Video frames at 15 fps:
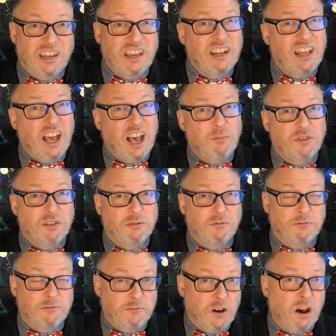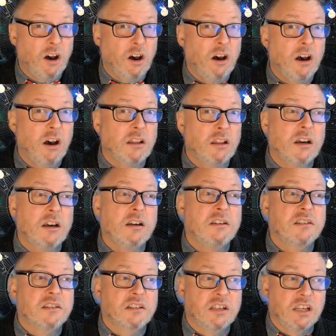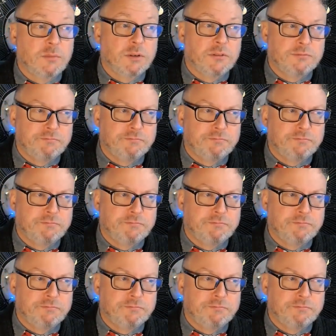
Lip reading: It helps him fall asleep.